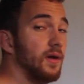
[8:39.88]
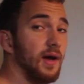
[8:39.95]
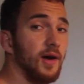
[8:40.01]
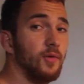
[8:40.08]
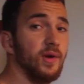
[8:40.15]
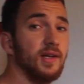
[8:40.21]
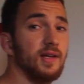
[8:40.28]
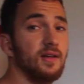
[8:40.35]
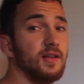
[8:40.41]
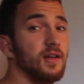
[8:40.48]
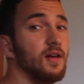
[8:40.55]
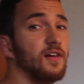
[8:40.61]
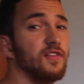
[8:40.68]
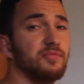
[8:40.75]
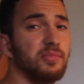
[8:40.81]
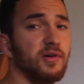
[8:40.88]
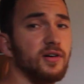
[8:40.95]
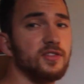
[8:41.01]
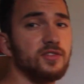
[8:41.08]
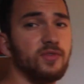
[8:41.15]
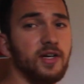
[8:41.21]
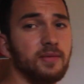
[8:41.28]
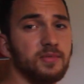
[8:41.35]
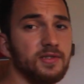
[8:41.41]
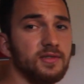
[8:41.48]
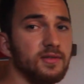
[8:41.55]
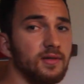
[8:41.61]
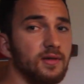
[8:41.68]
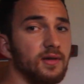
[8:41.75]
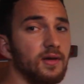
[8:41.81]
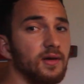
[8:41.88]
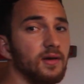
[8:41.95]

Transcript: I really love pause reps.